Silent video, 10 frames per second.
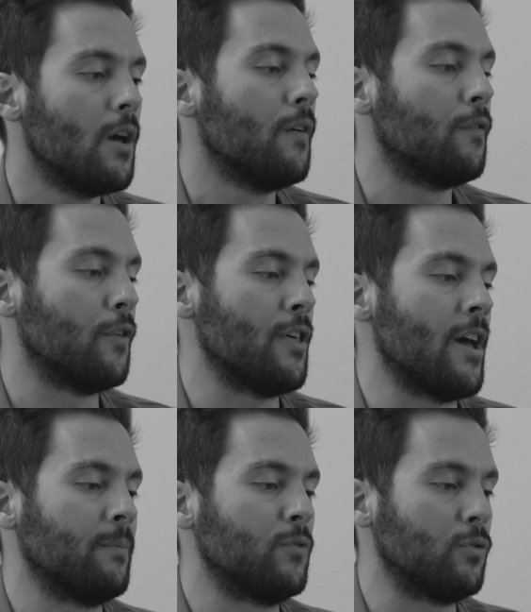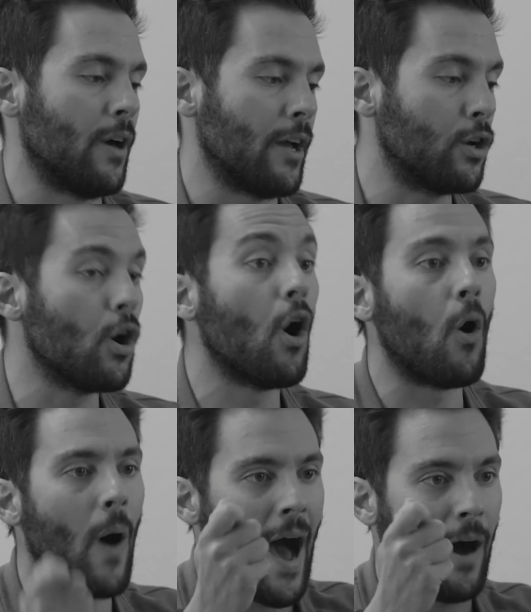for them to like
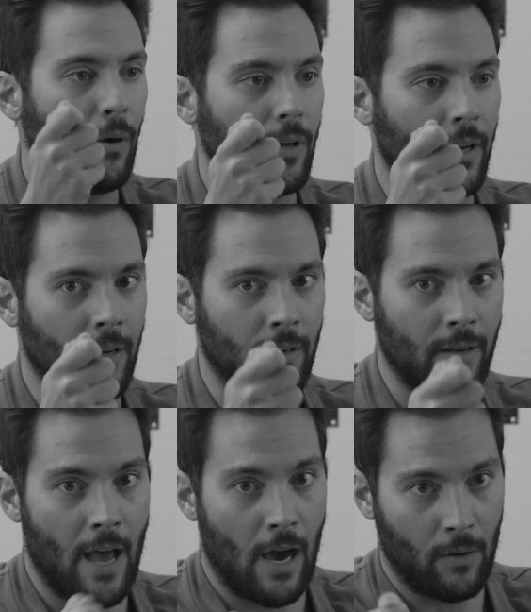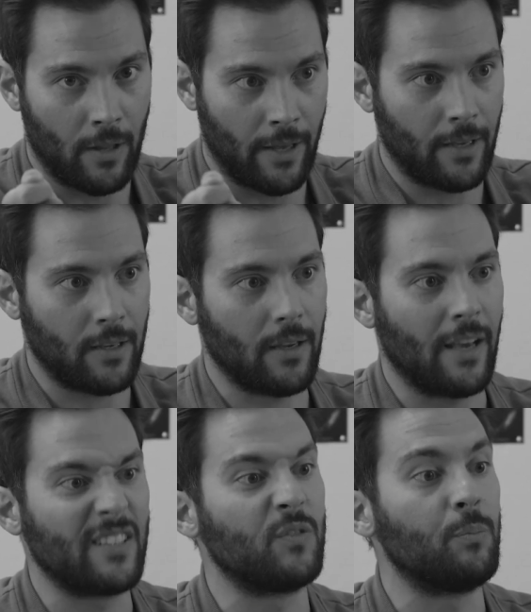go out and now like
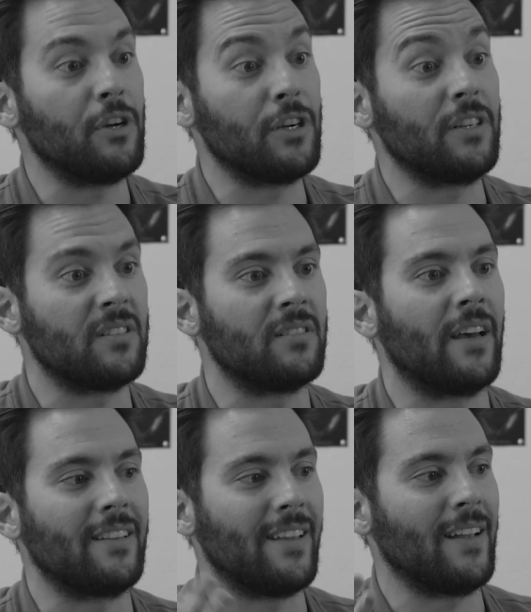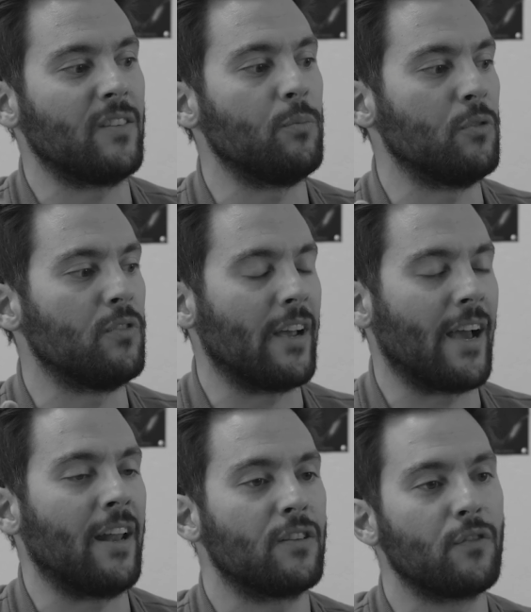experience like dance music
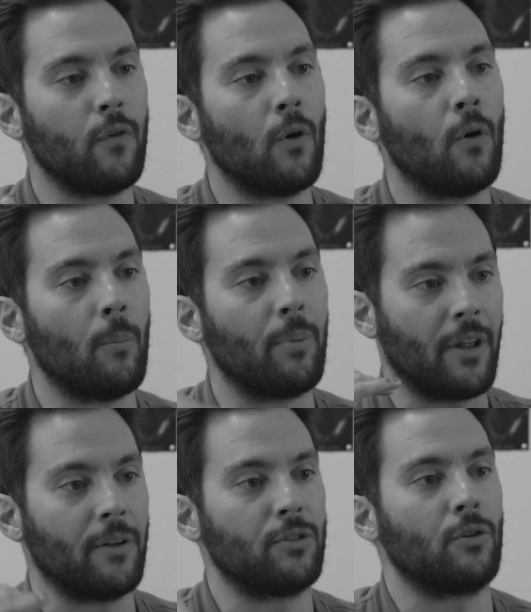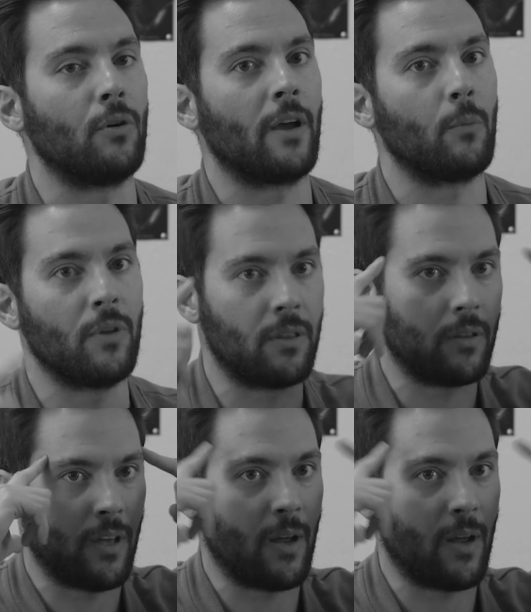at its full potential, like with an